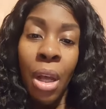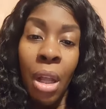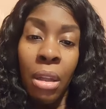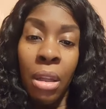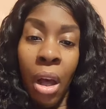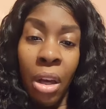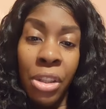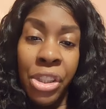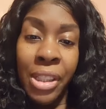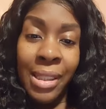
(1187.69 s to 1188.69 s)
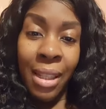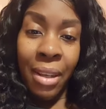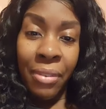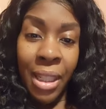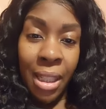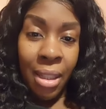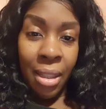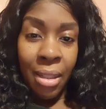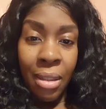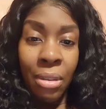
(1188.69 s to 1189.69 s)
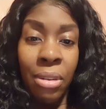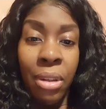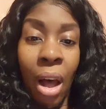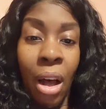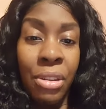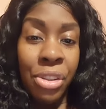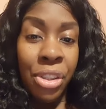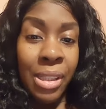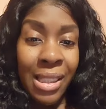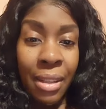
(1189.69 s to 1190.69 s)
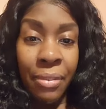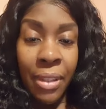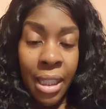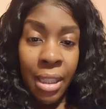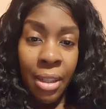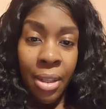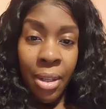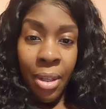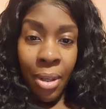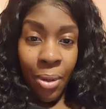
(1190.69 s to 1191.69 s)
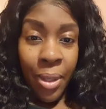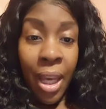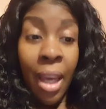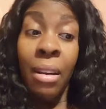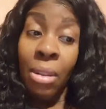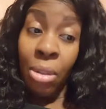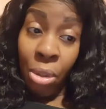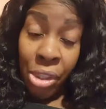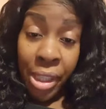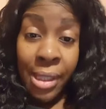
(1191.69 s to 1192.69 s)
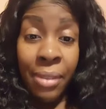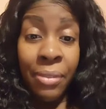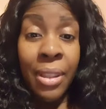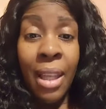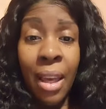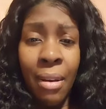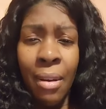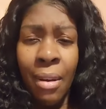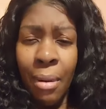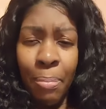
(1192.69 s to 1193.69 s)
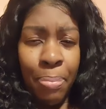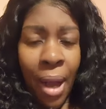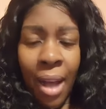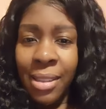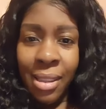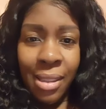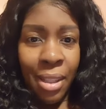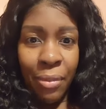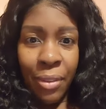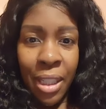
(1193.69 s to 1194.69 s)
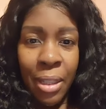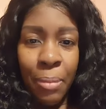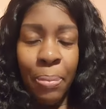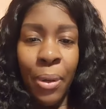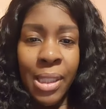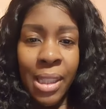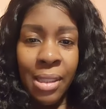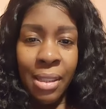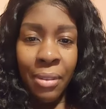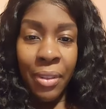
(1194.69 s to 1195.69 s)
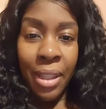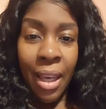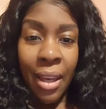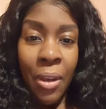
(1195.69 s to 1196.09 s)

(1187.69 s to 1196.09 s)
Longevity. Longevity. Ok? Longevity. Positivity. Positivité.